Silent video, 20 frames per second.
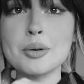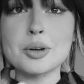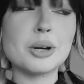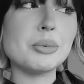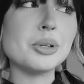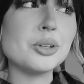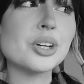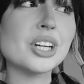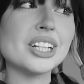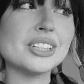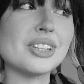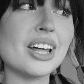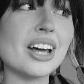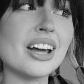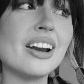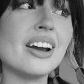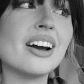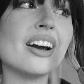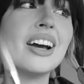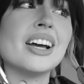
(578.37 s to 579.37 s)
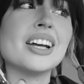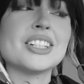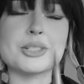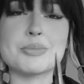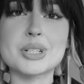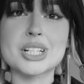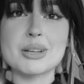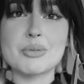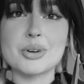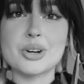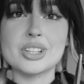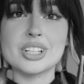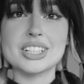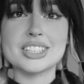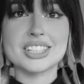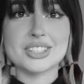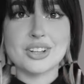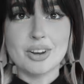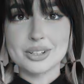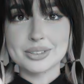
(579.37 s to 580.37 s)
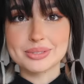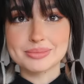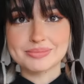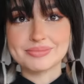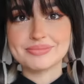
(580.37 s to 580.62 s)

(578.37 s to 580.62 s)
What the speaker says: I'm gonna be looking into that just because I'm recording a TikTok.